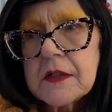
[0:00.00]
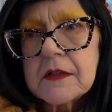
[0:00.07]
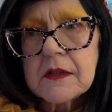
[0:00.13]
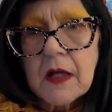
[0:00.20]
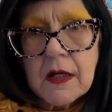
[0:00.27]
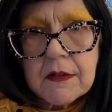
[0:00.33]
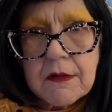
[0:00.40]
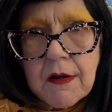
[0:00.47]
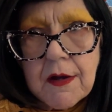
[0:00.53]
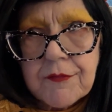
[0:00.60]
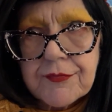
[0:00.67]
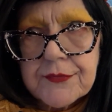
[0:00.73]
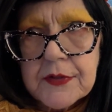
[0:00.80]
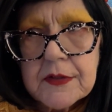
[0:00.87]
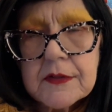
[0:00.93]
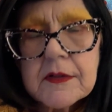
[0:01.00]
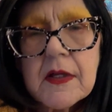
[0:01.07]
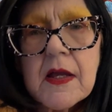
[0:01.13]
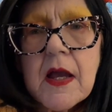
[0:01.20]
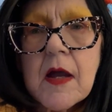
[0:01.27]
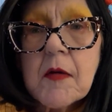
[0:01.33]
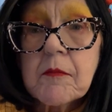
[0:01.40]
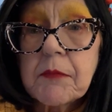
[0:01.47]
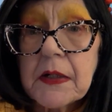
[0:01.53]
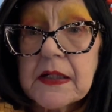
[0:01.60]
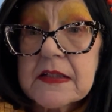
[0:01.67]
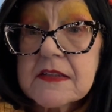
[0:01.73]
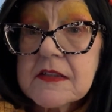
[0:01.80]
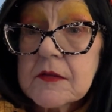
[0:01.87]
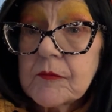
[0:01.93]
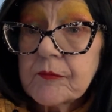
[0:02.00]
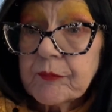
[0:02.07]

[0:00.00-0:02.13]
Not often, but